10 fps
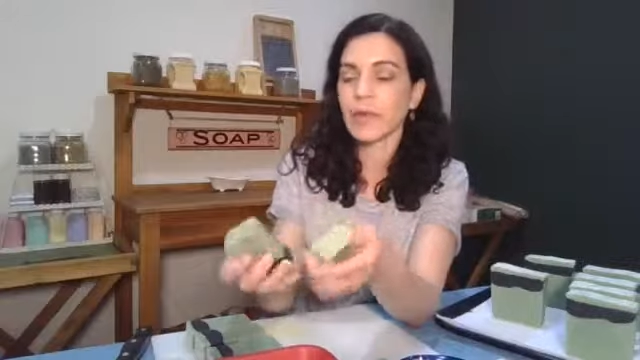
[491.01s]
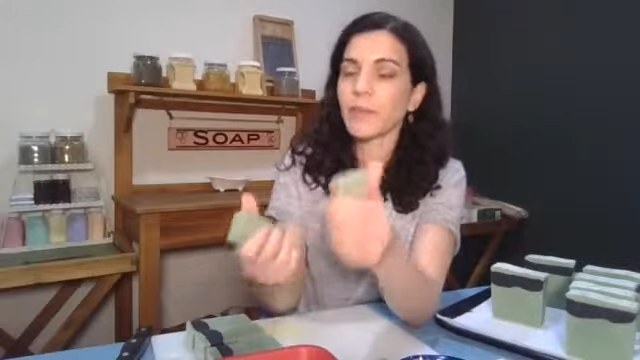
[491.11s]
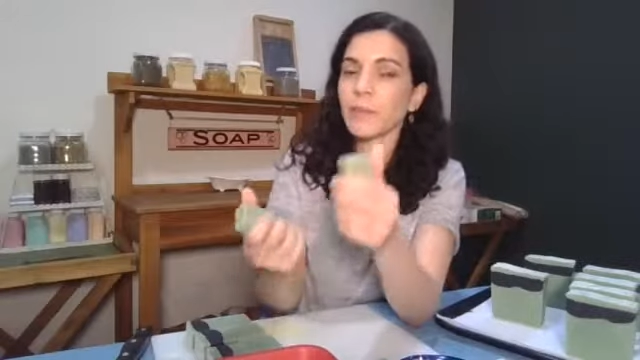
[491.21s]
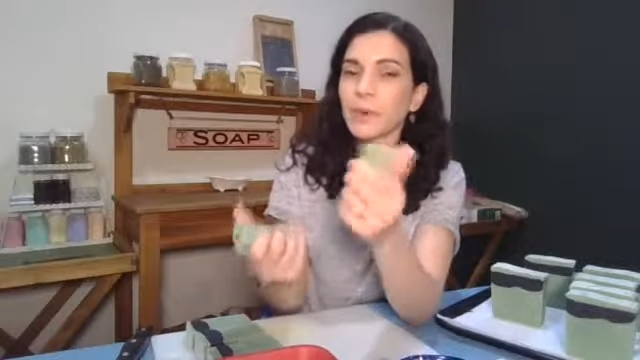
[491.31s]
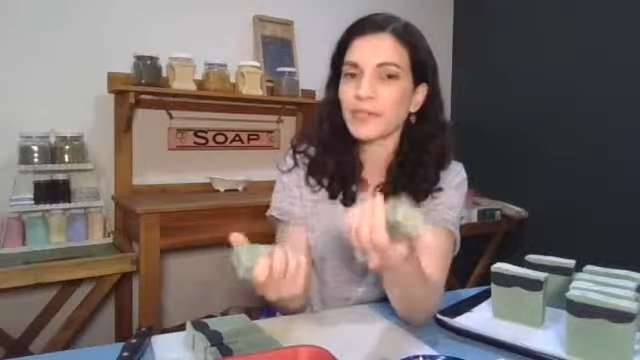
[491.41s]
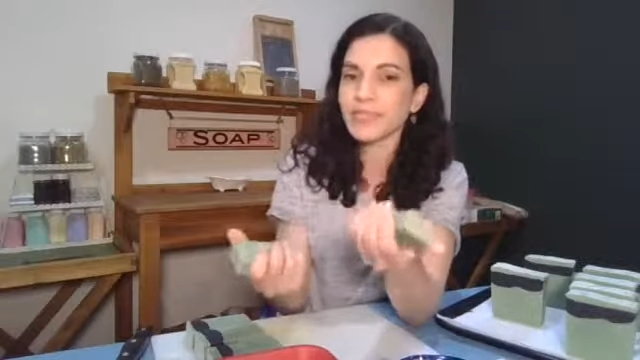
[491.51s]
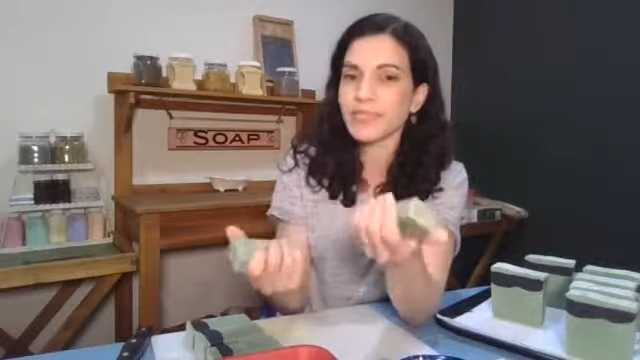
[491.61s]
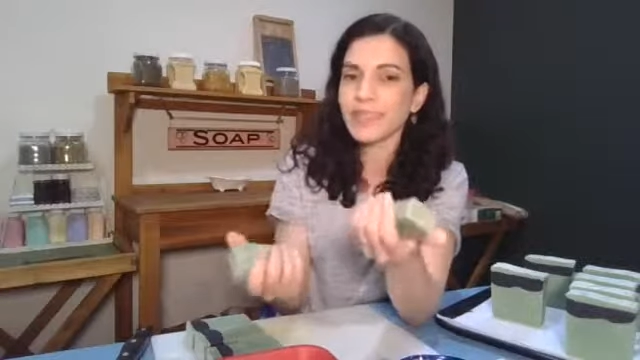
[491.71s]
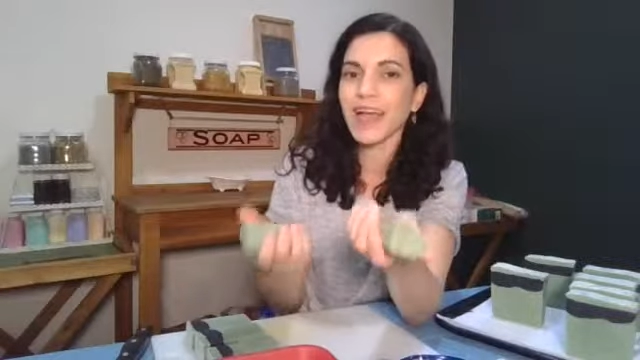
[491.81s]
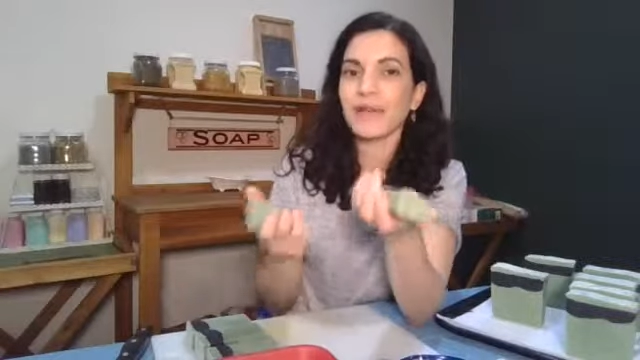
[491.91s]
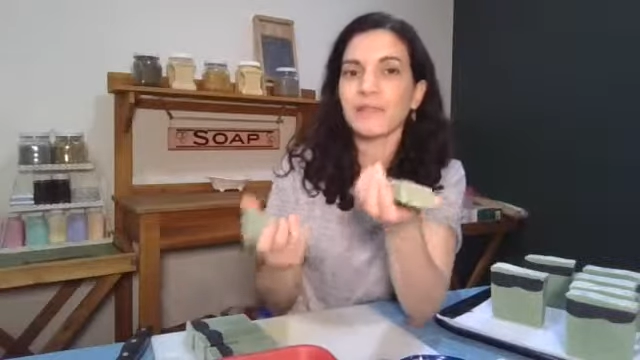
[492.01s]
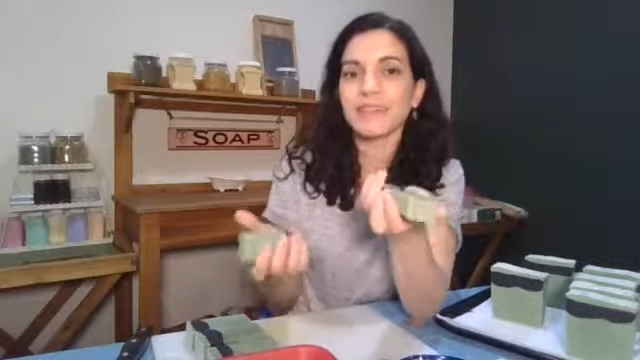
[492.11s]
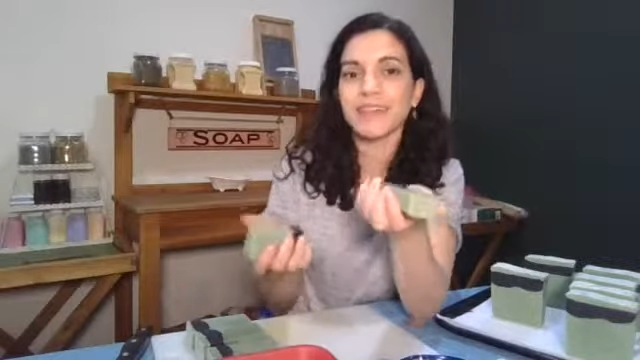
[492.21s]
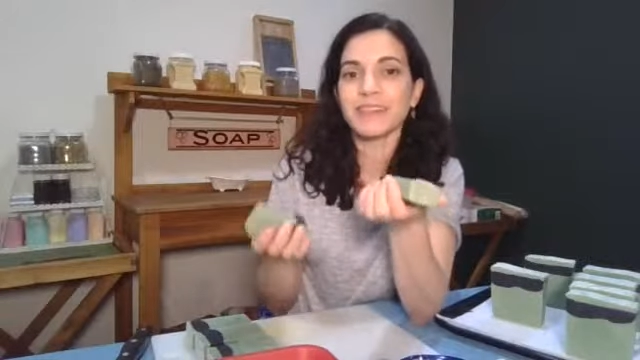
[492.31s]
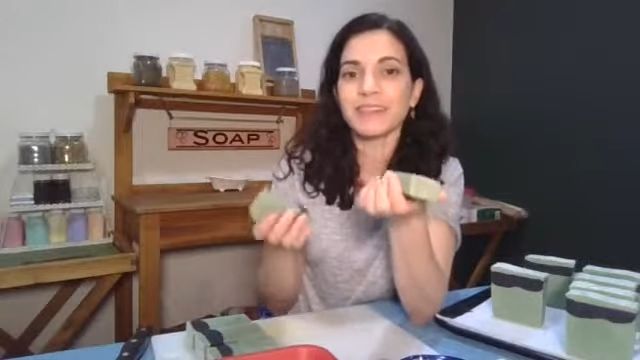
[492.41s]
But personally, I really
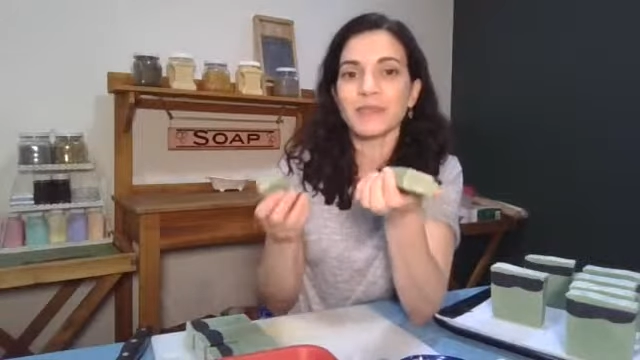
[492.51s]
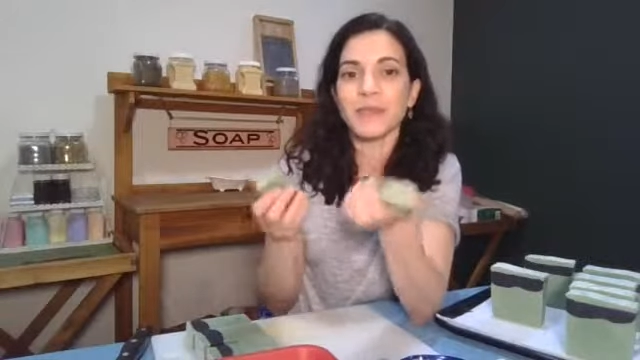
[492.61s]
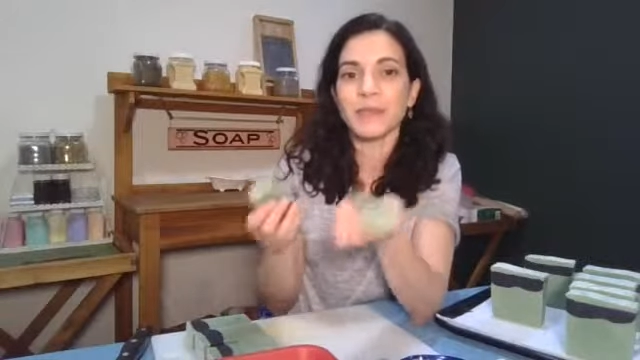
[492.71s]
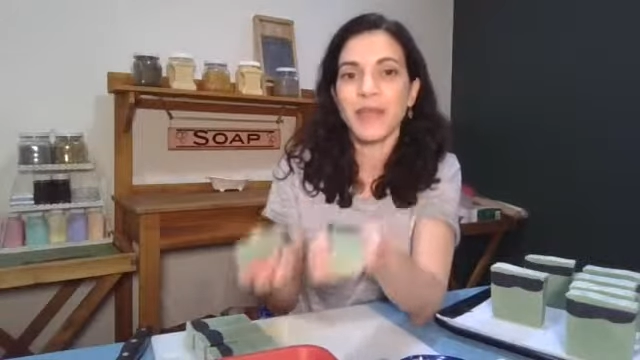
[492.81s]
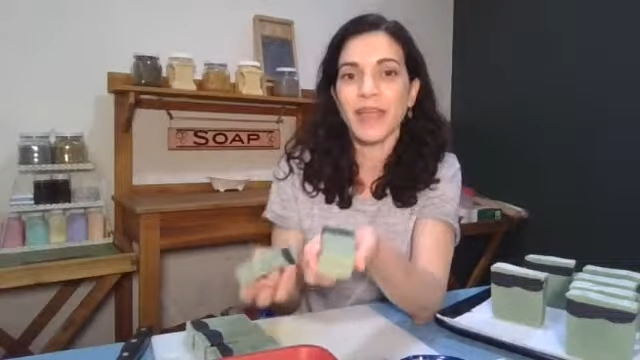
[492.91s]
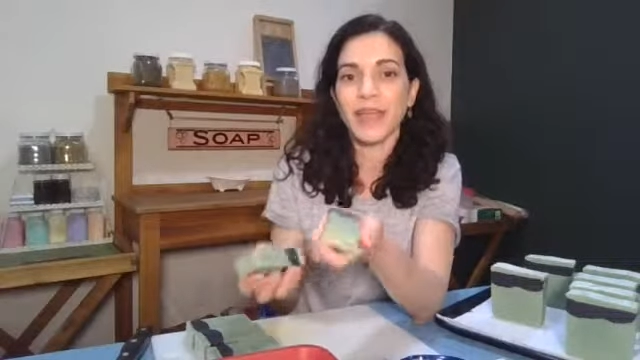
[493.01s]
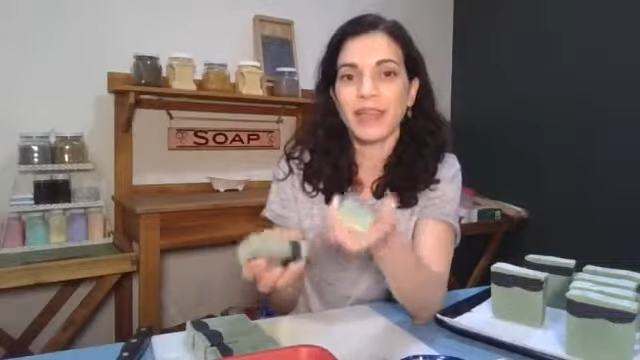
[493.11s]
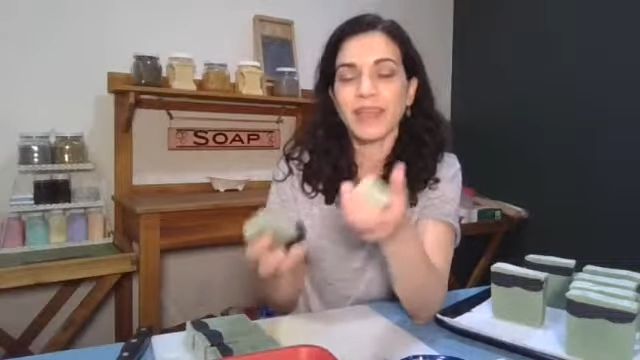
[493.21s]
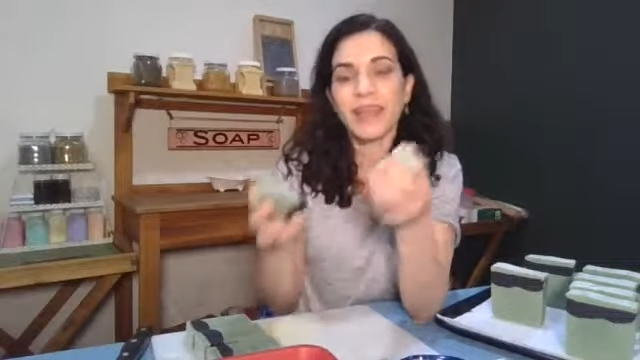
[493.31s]
like doing it by hand.